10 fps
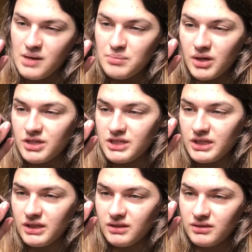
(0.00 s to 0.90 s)
But
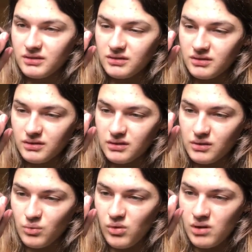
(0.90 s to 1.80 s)
honestly,
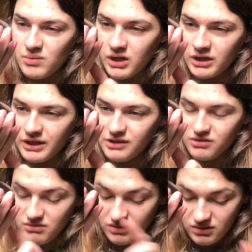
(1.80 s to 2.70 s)
Walmart,
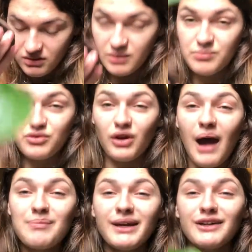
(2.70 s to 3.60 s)

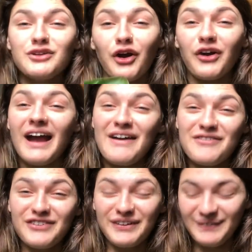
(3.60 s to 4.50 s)
dropping dirt
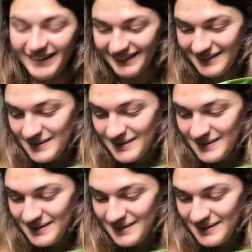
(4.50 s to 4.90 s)
everywhere.